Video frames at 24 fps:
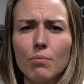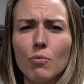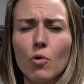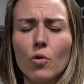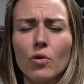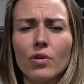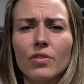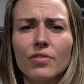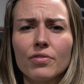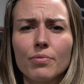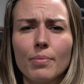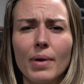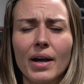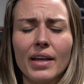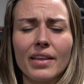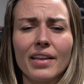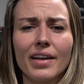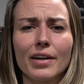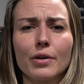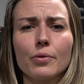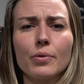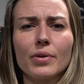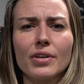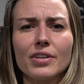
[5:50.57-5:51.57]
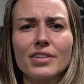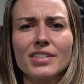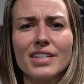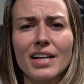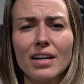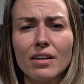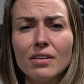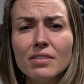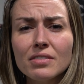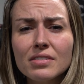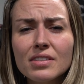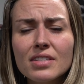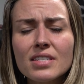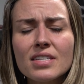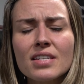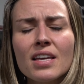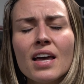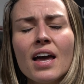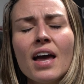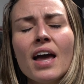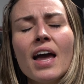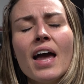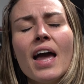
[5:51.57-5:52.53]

more of my like rear delts.